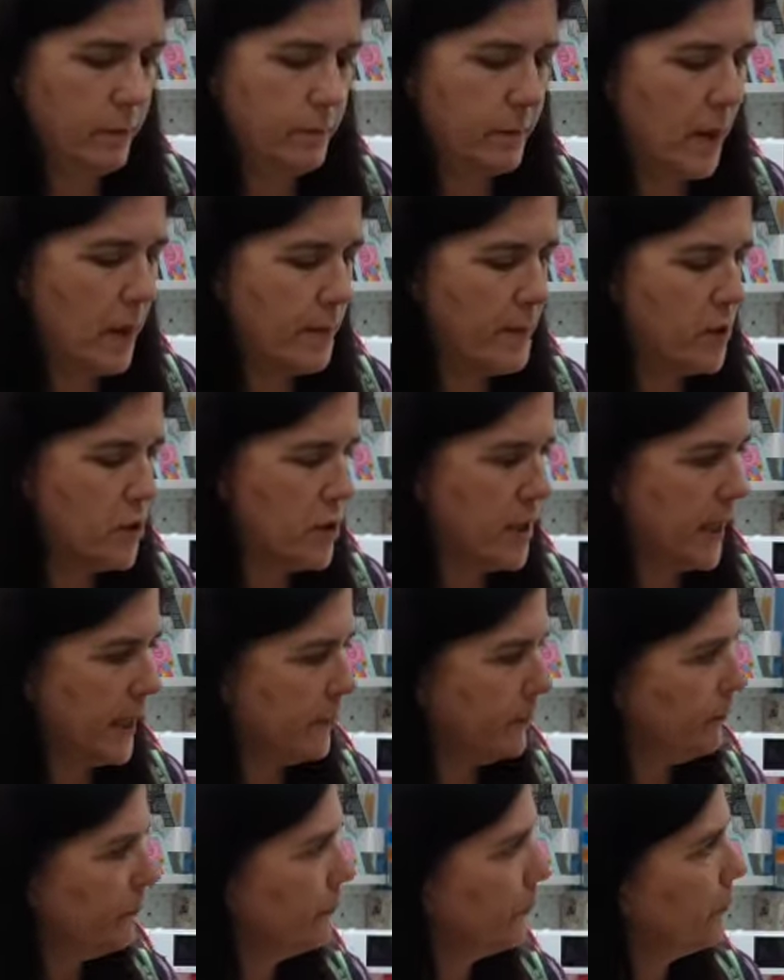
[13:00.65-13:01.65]
by
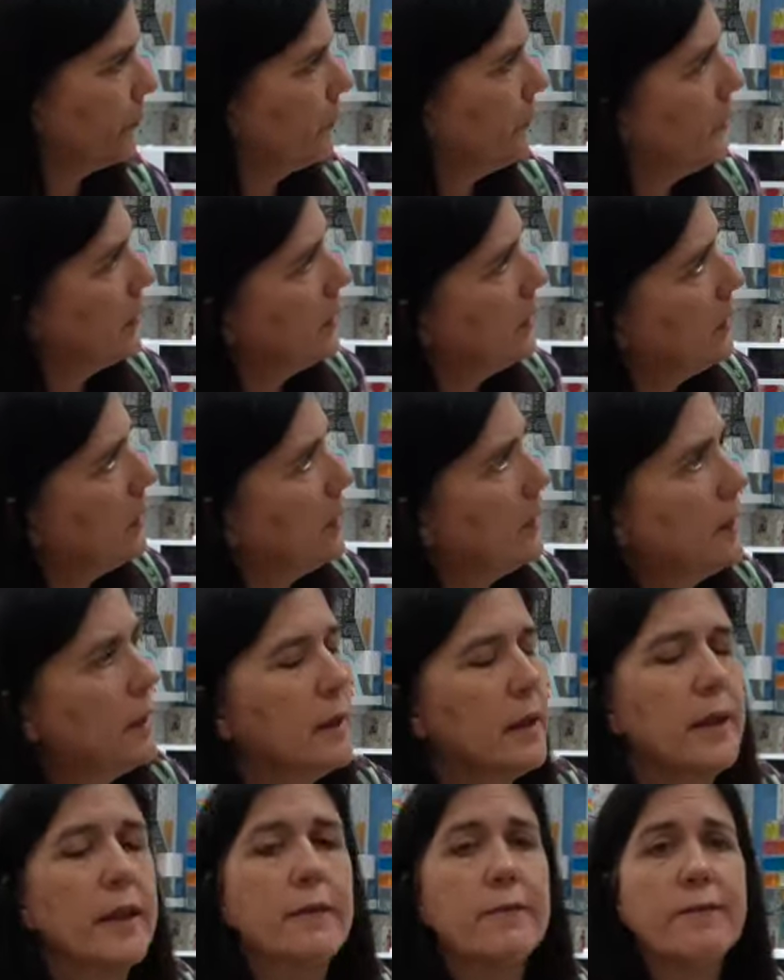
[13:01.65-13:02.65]
machine.
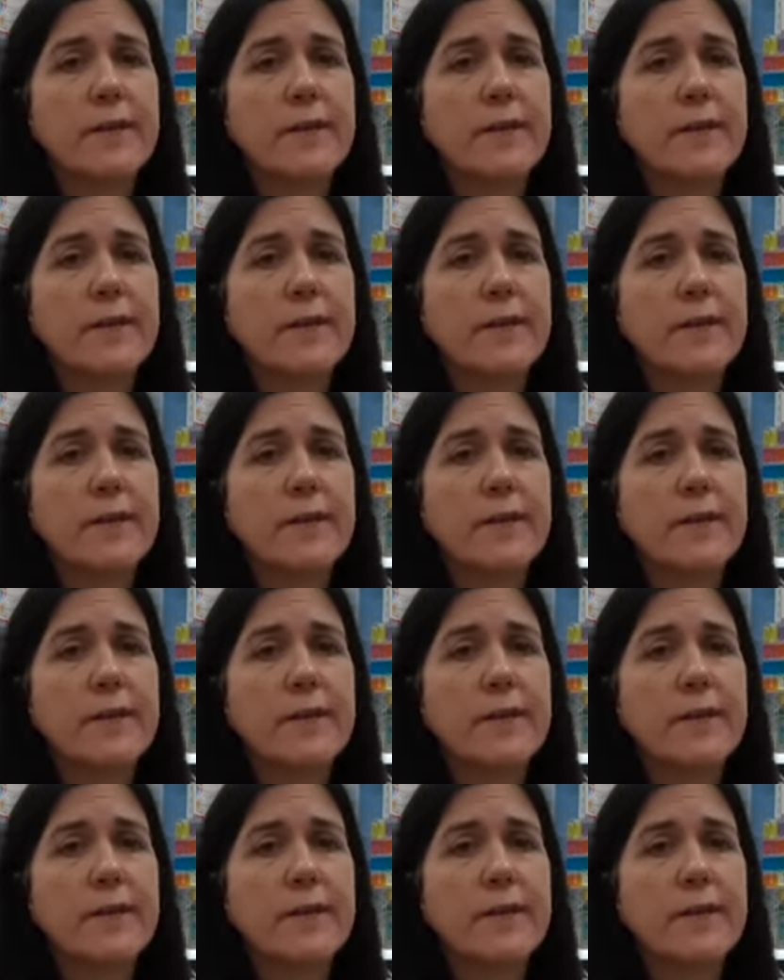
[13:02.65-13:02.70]
It